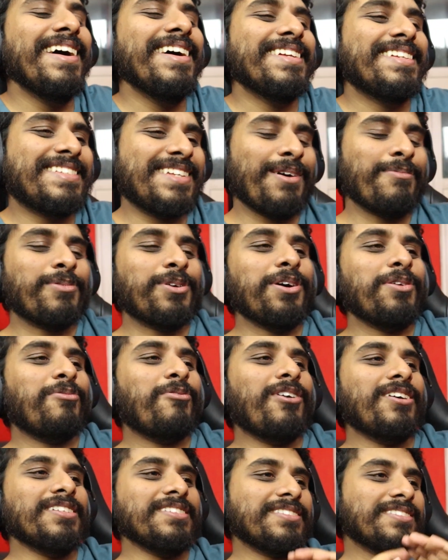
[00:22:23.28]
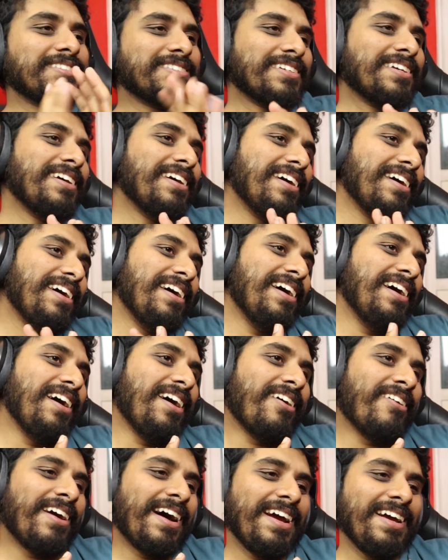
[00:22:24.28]
some good ones.
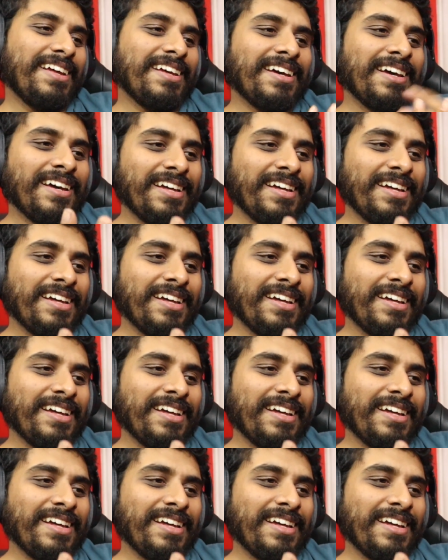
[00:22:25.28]
All right,